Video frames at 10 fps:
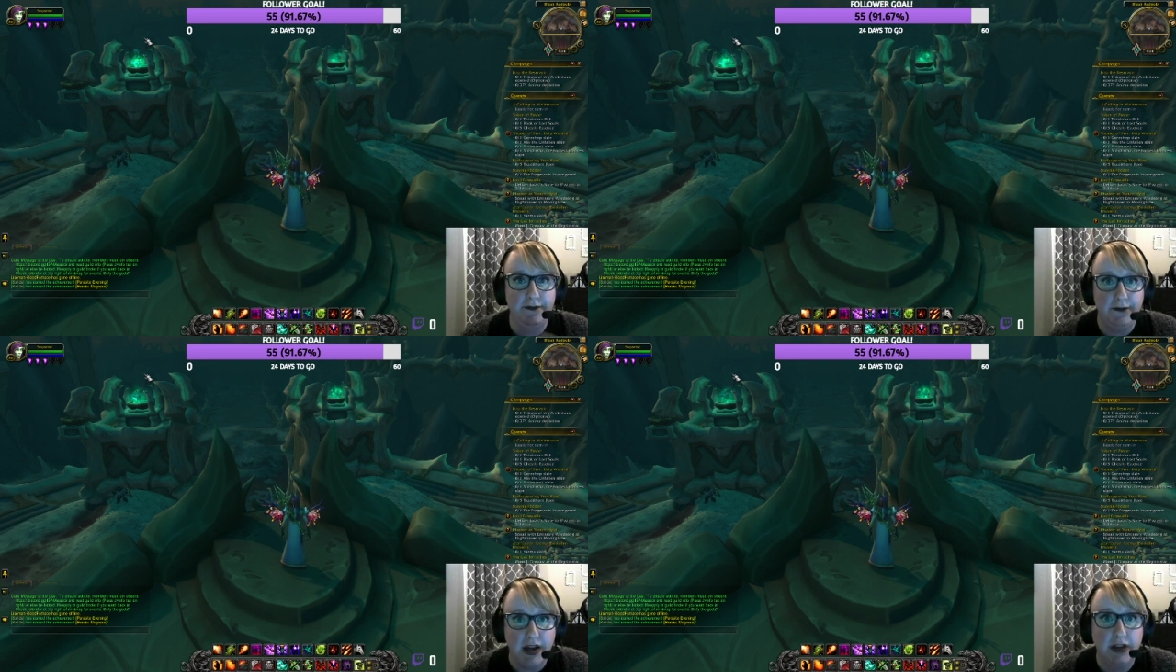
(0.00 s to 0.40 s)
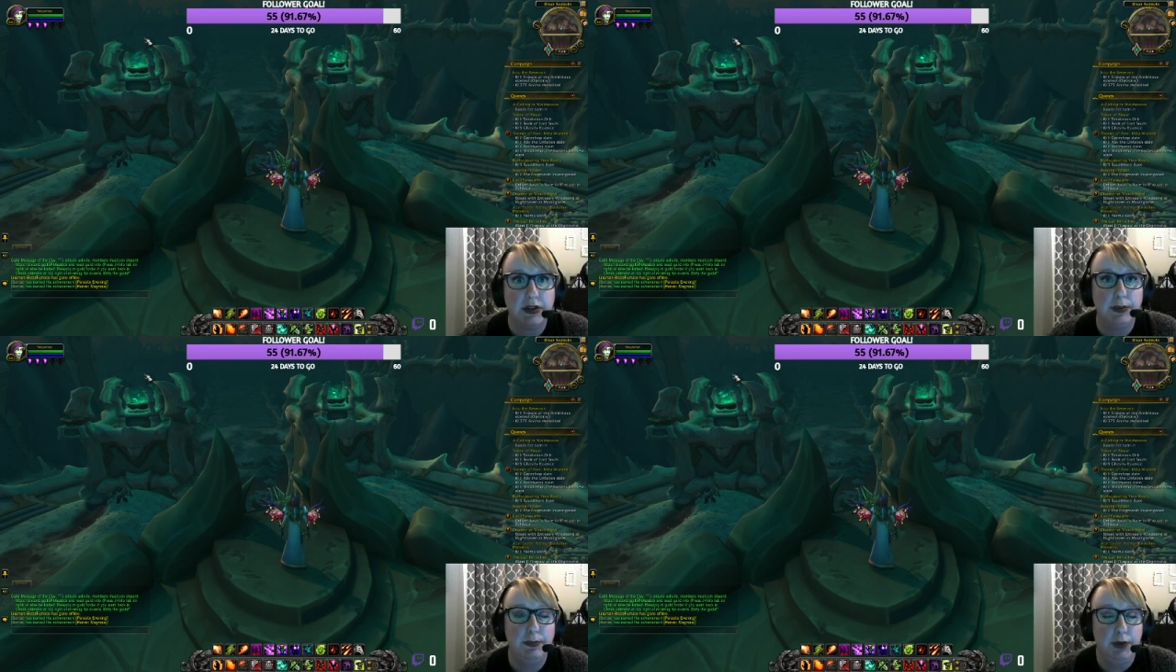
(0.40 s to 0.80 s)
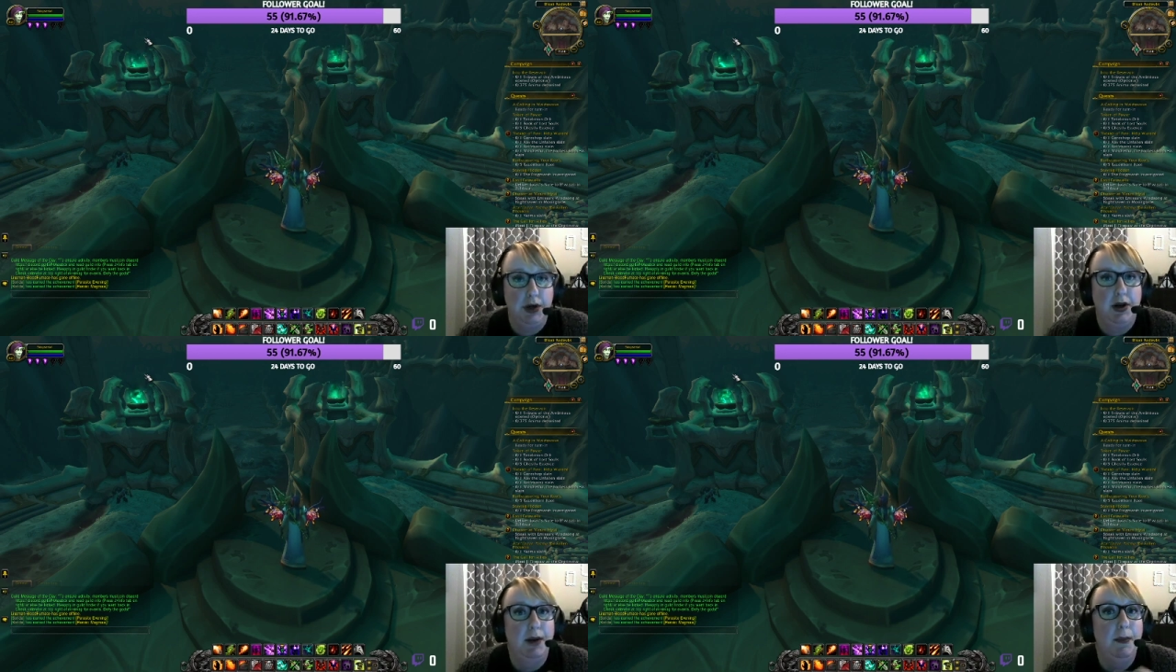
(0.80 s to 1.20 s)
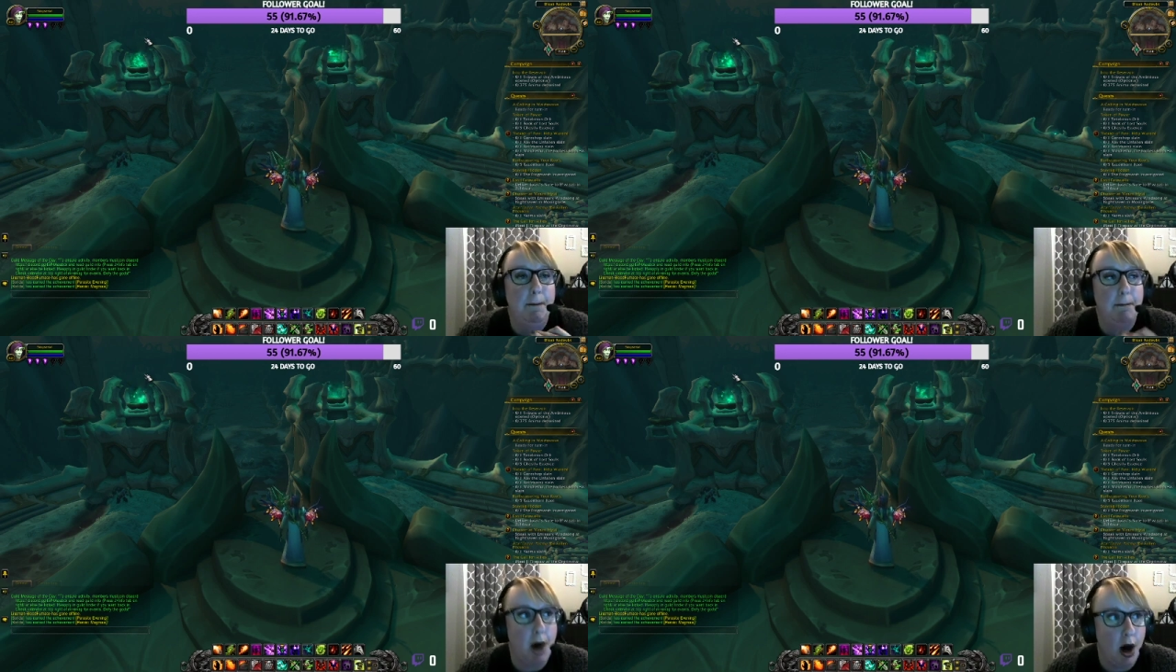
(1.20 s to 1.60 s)
Facebook
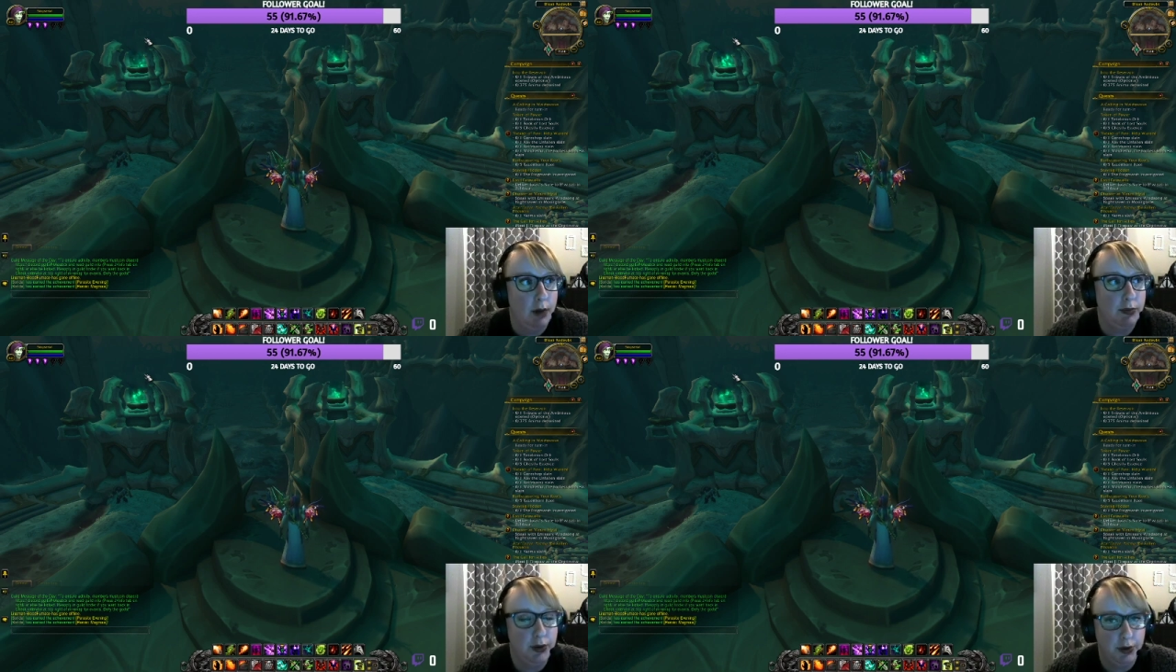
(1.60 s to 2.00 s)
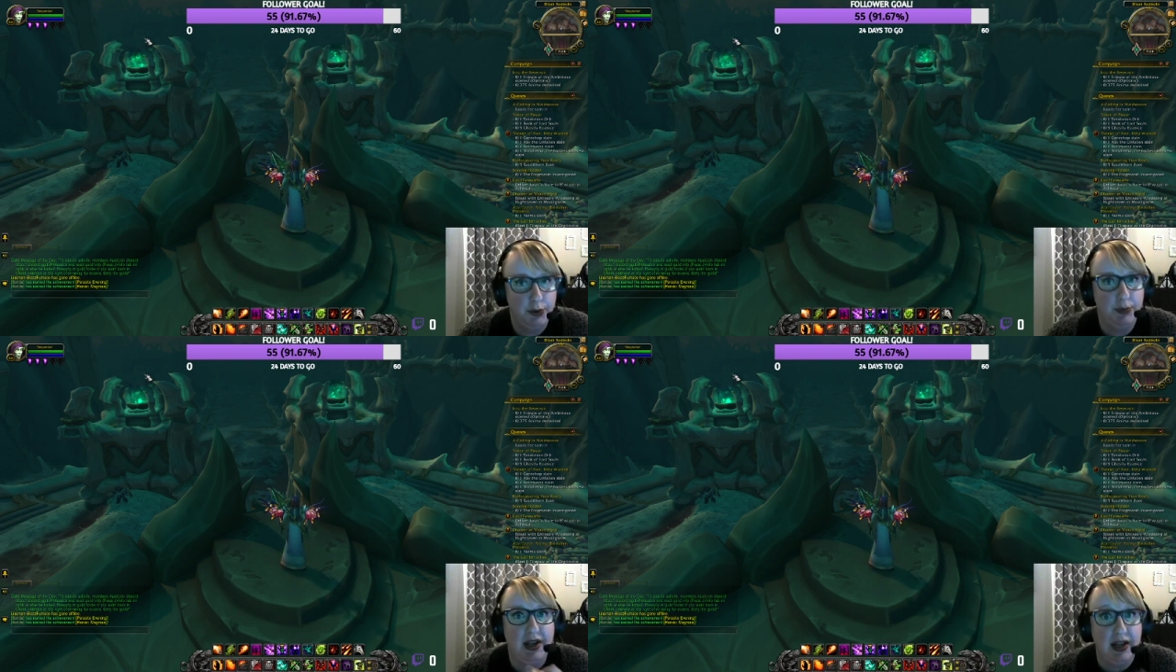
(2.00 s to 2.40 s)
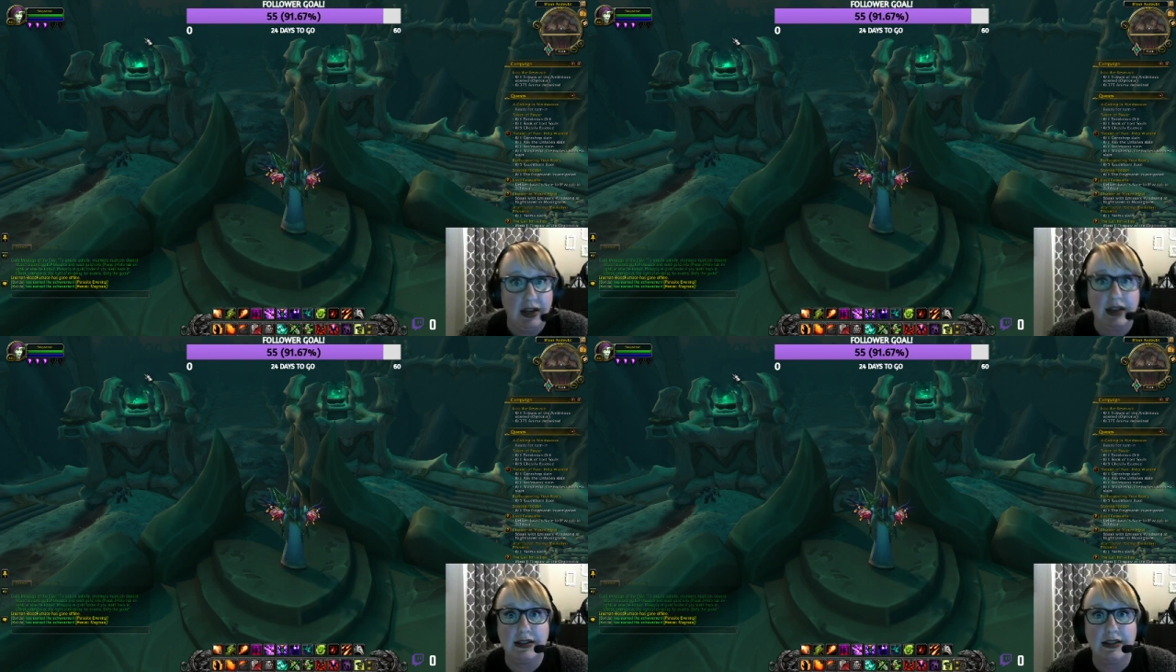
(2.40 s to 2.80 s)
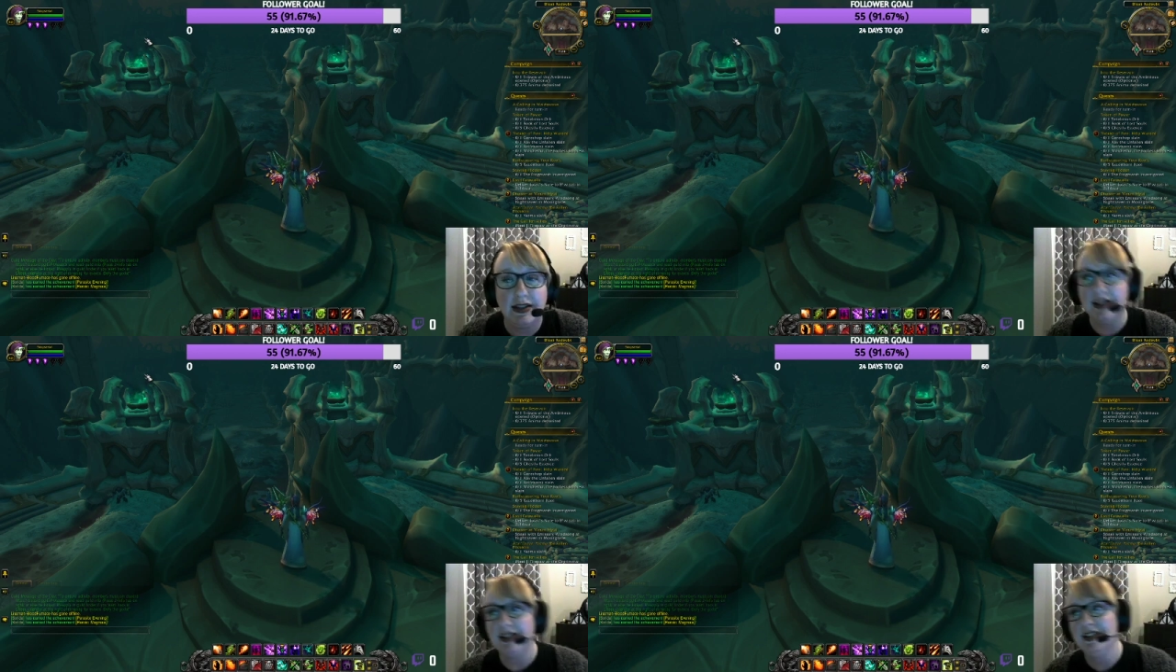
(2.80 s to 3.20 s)
mom group idiots.